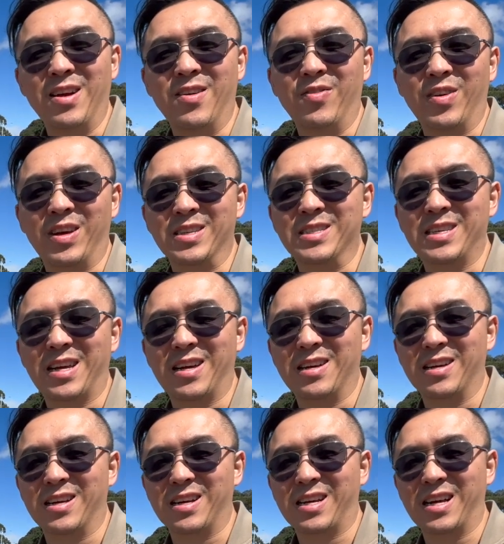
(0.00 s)
things that
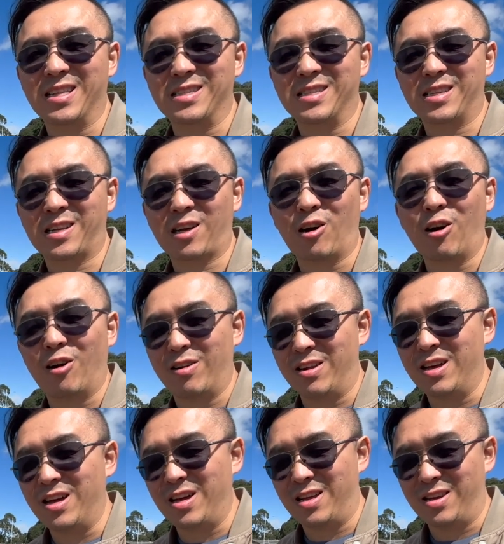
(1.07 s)
get caught
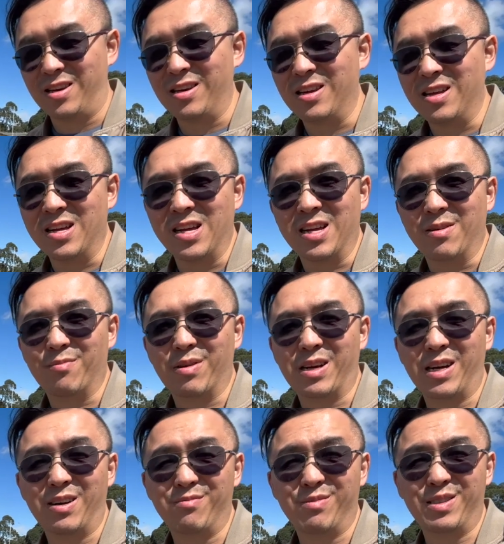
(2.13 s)
in
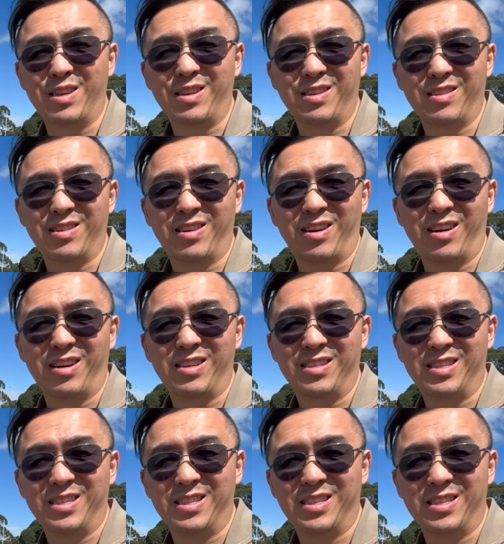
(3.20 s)
becomes
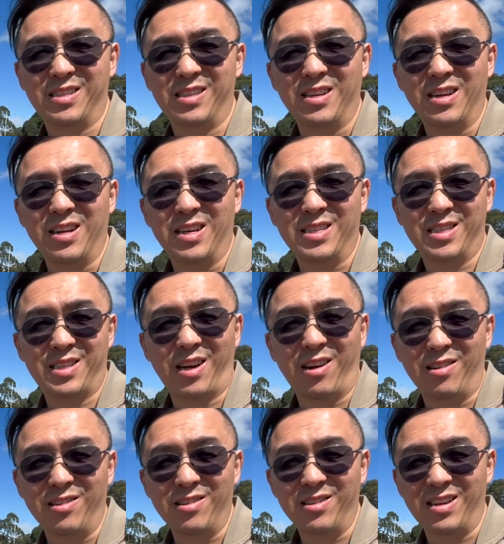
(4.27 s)
part of
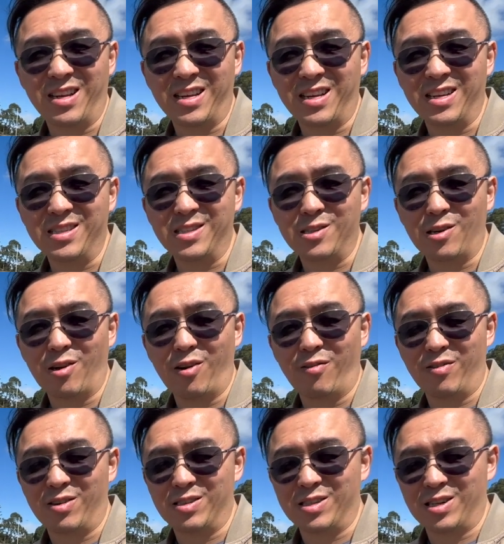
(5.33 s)
solid, I guess,
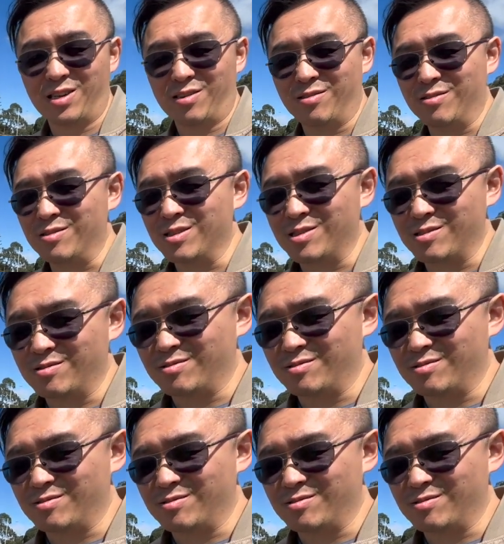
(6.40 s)
over years.